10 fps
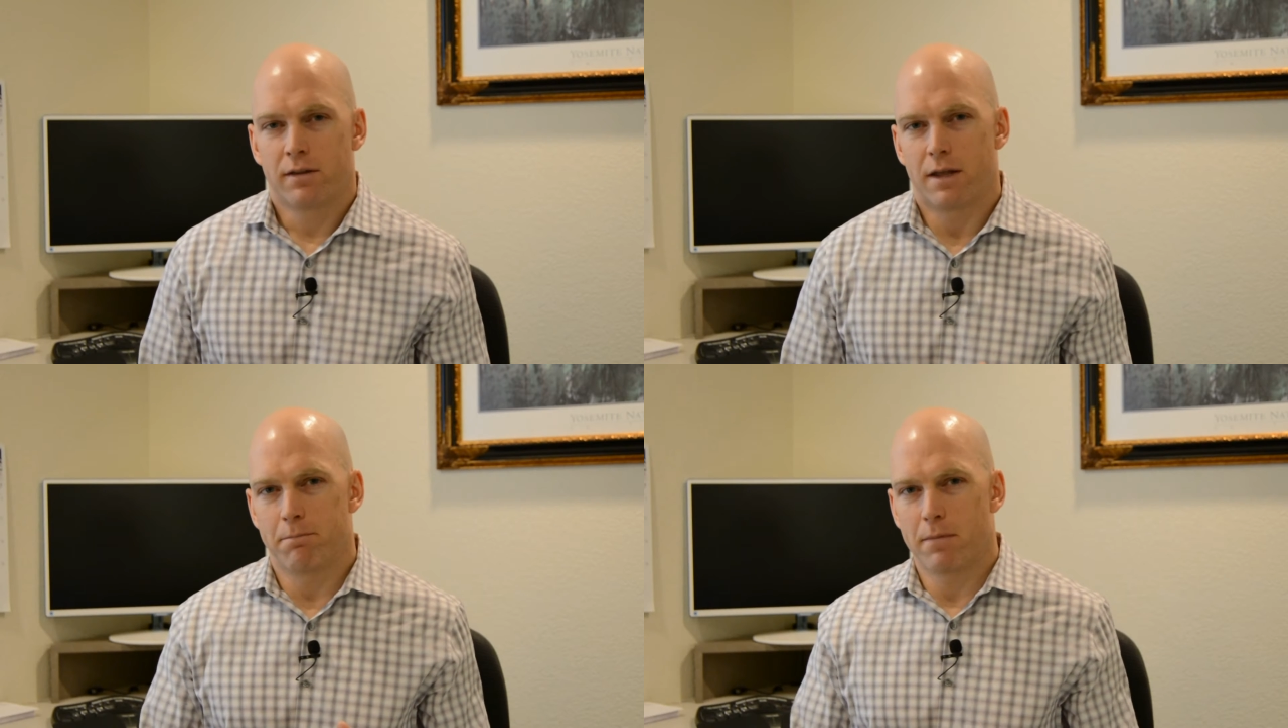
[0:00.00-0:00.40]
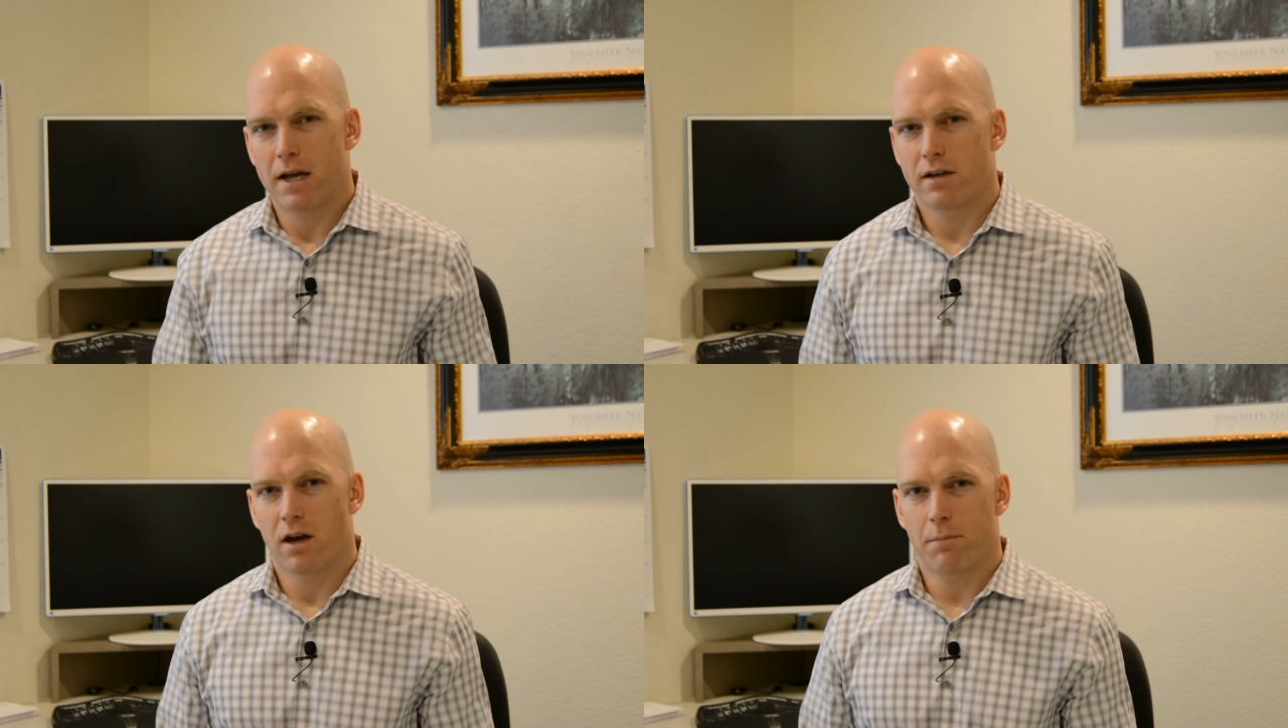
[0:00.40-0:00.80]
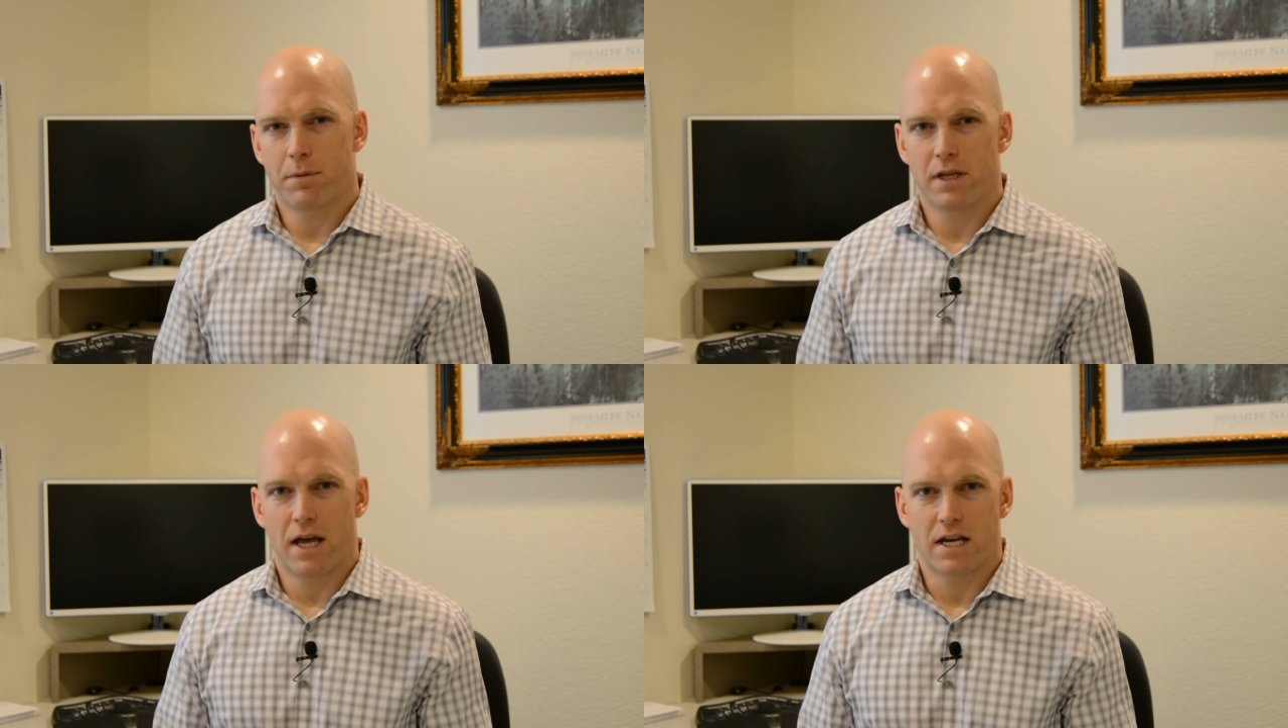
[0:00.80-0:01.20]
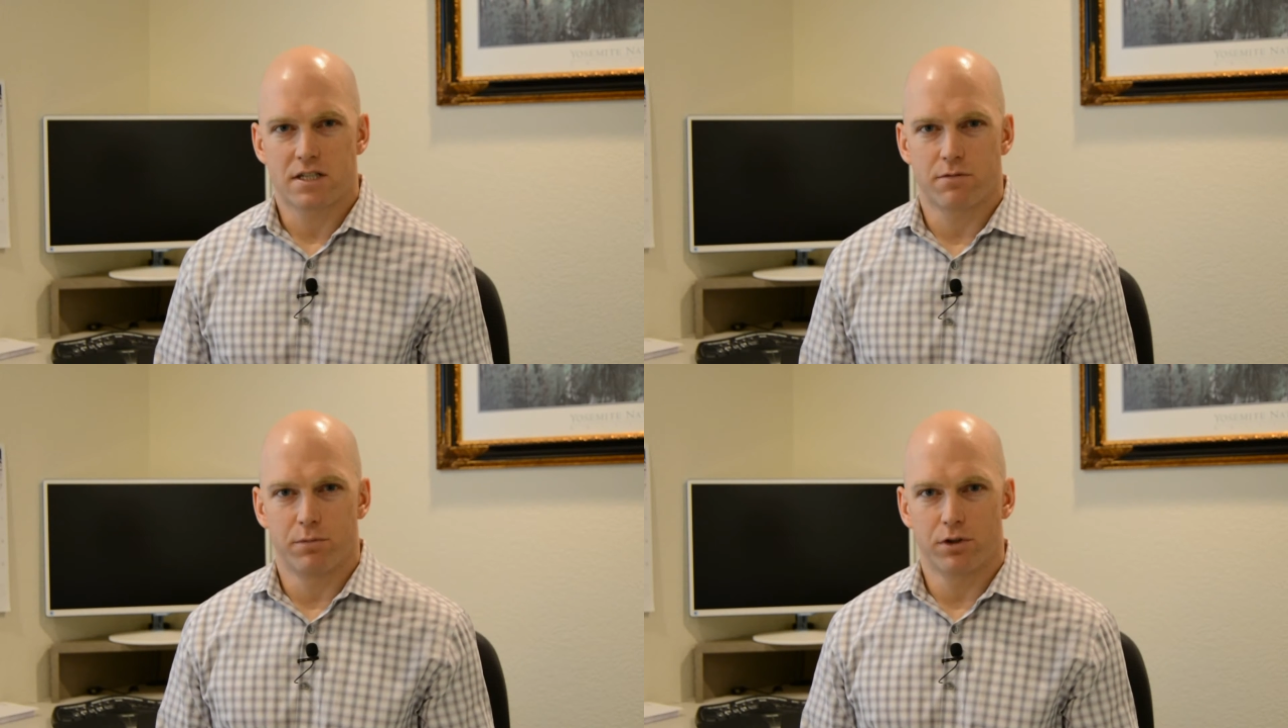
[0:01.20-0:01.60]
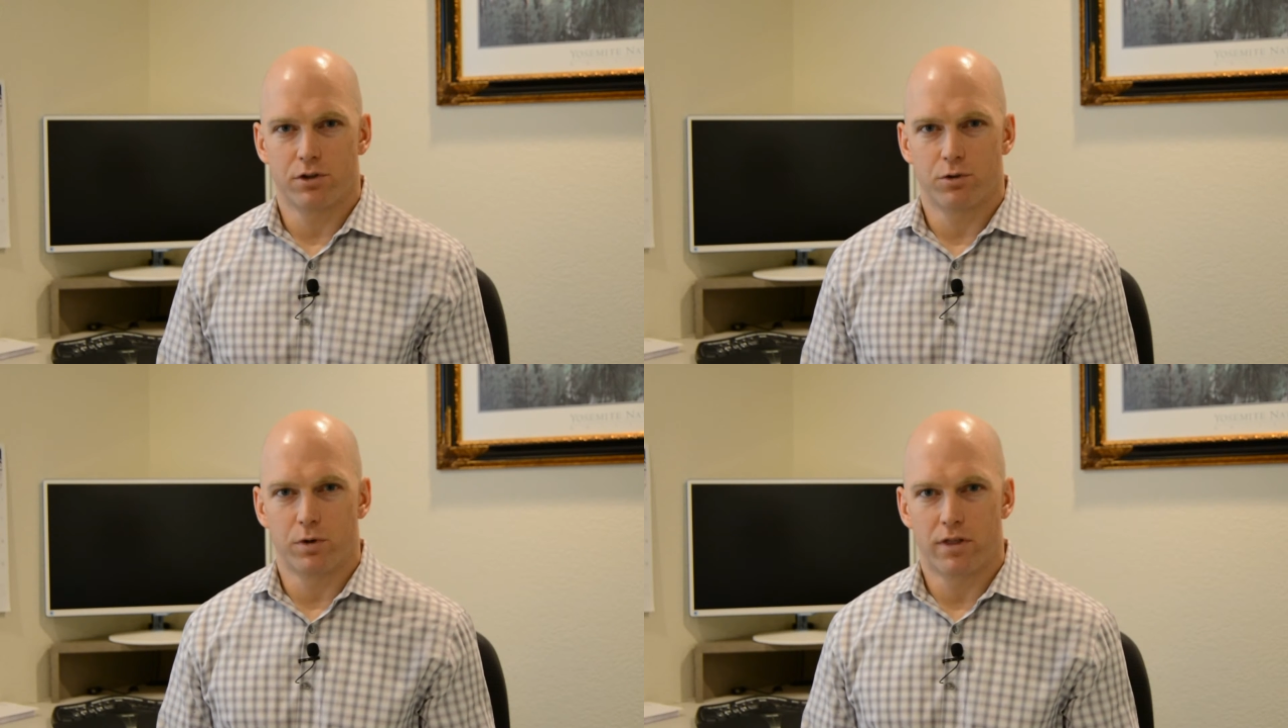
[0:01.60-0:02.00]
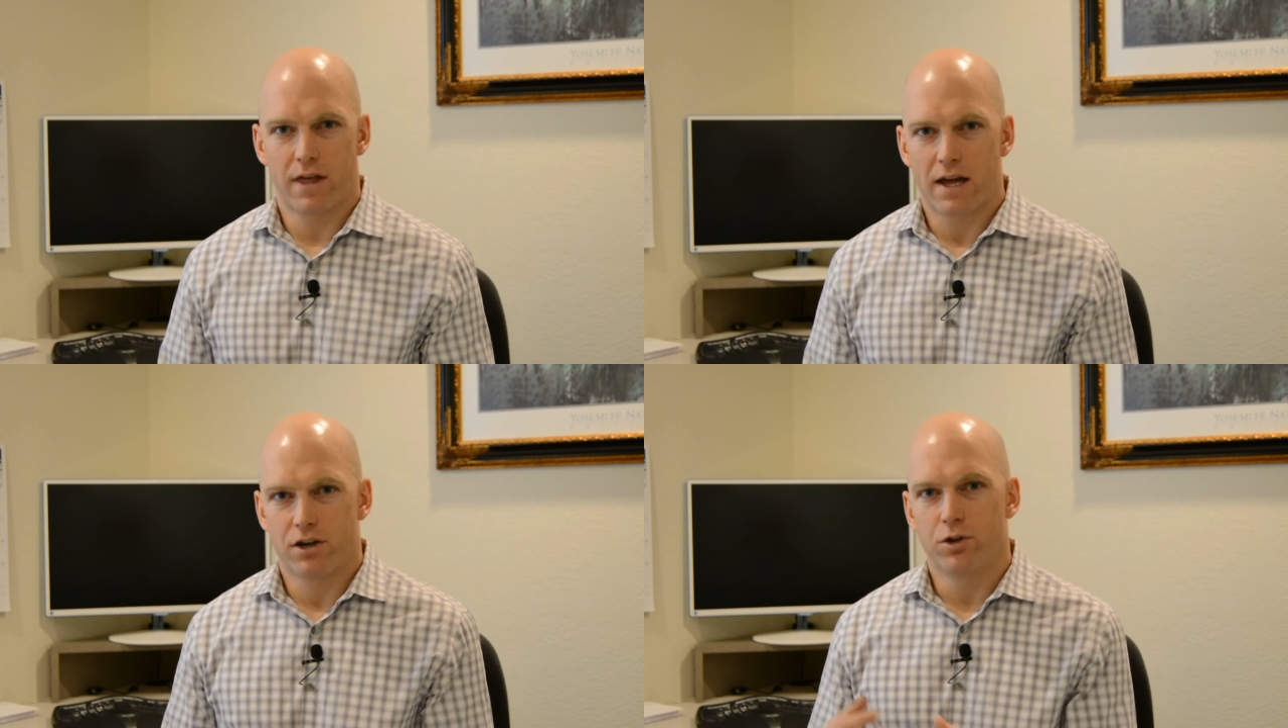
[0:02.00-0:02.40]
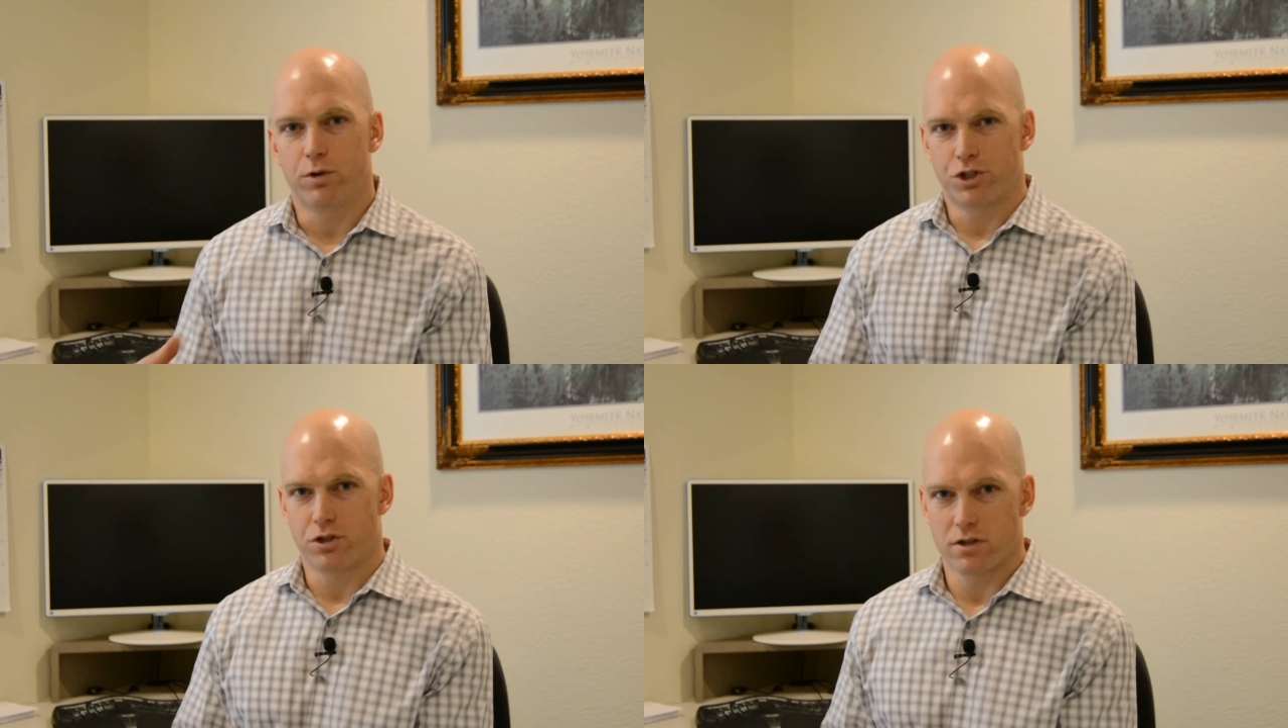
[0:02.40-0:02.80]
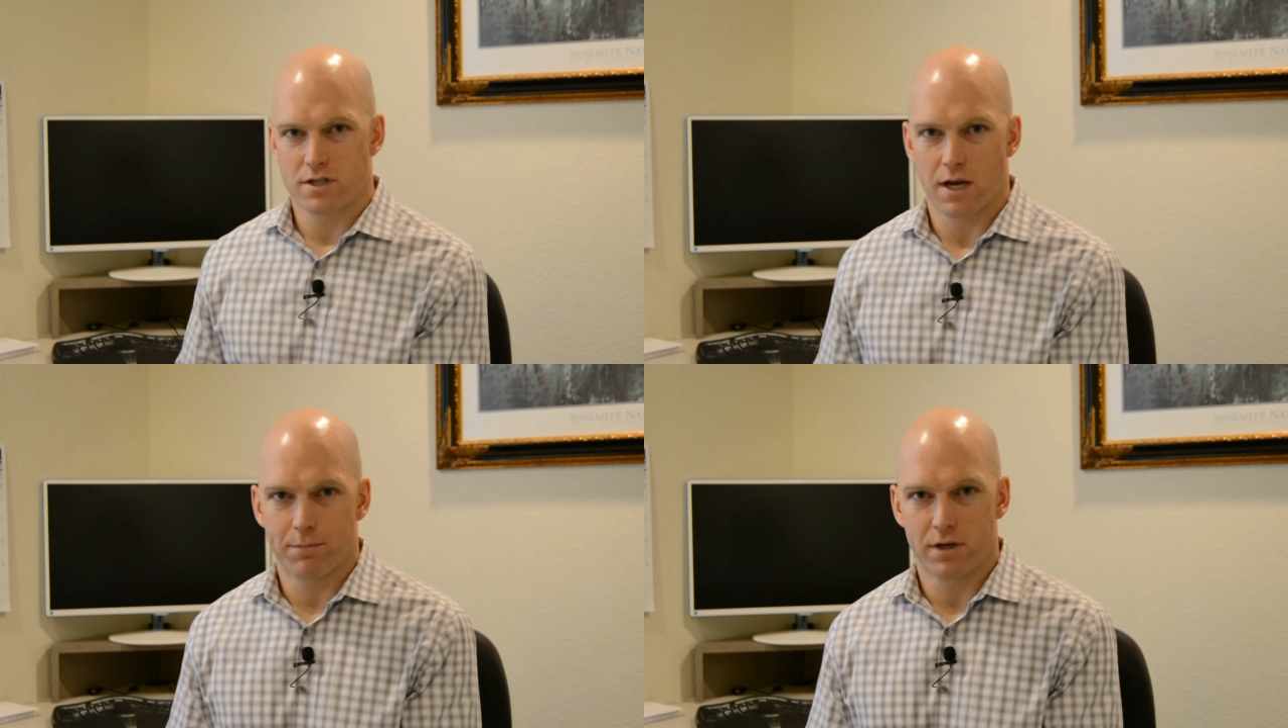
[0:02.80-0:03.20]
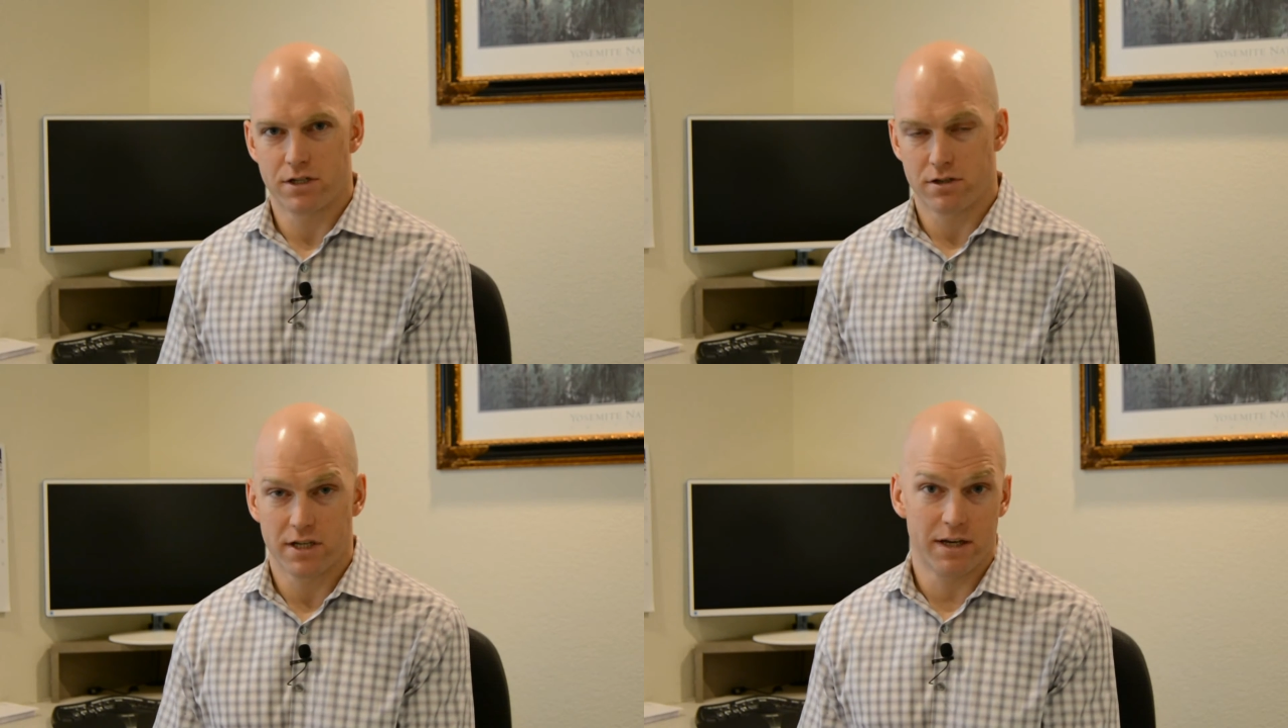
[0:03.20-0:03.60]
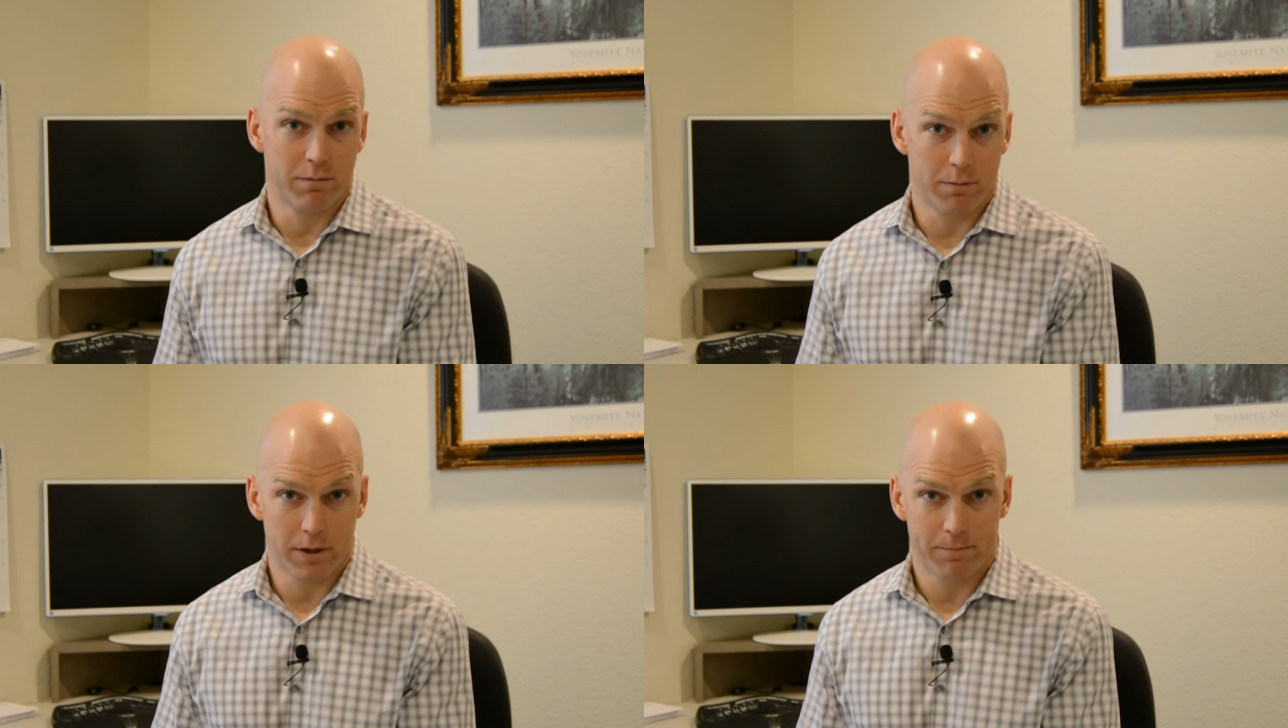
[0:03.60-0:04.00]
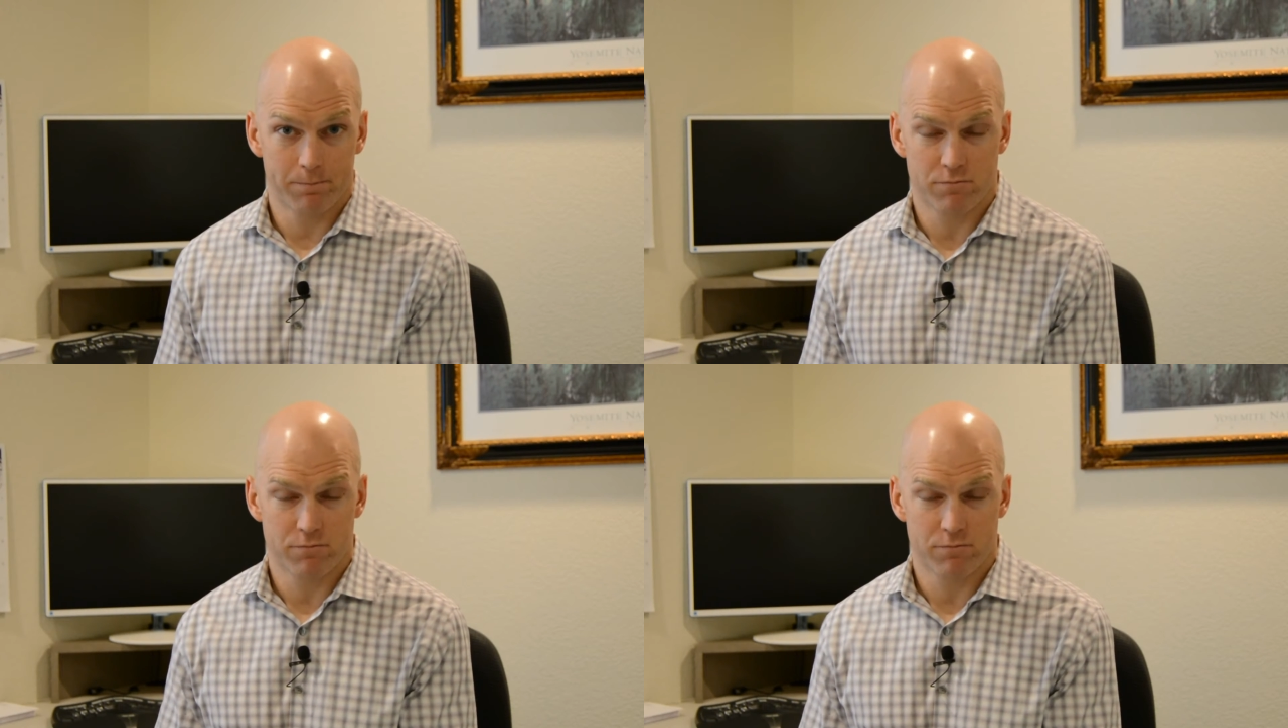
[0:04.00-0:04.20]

they might not be as familiar with that new insurance company as you need them to be.